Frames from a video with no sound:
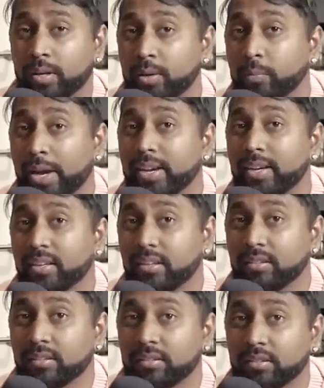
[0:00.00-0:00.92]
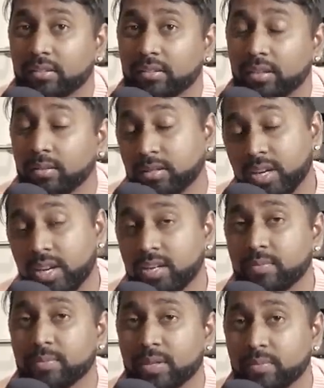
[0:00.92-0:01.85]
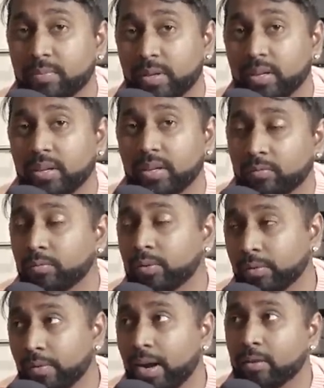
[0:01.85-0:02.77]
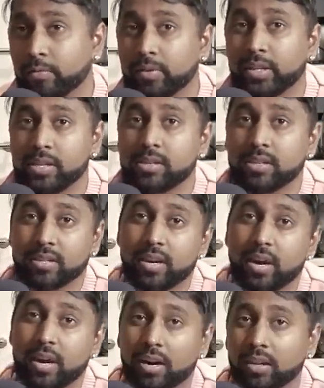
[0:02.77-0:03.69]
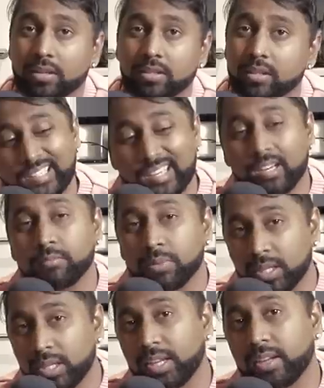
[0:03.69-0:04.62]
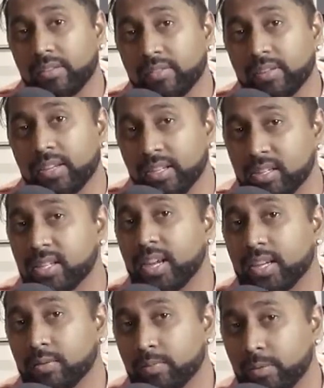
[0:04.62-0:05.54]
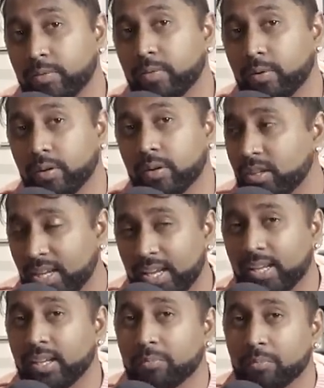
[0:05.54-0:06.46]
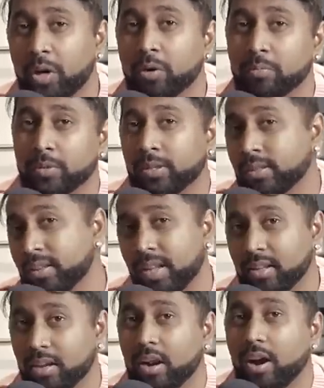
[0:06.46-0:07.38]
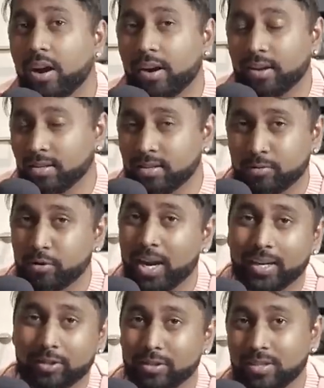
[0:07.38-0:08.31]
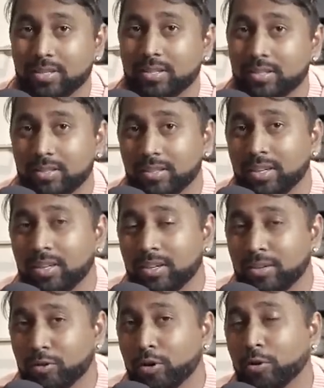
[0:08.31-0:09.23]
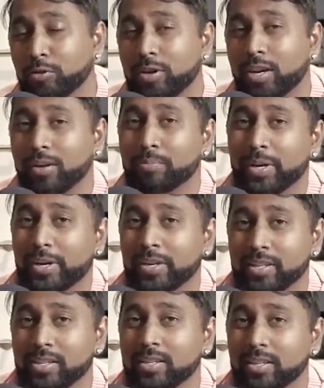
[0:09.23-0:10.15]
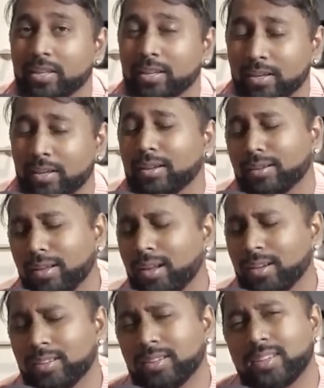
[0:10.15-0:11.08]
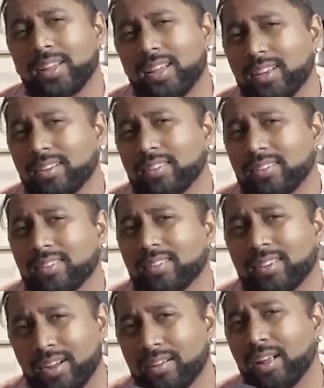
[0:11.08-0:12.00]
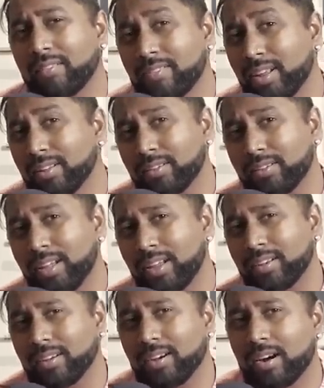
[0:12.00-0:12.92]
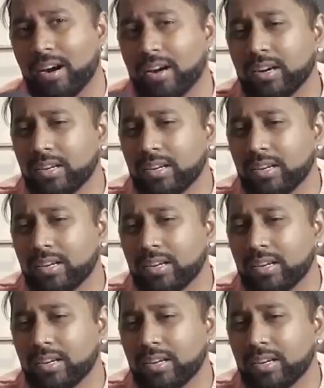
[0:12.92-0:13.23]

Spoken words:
he waited. Chase must be a devout religious car. Didn't believe in sex before taking him home to his other cars, tractors, and tow truck parents. I understand. I value that in a car.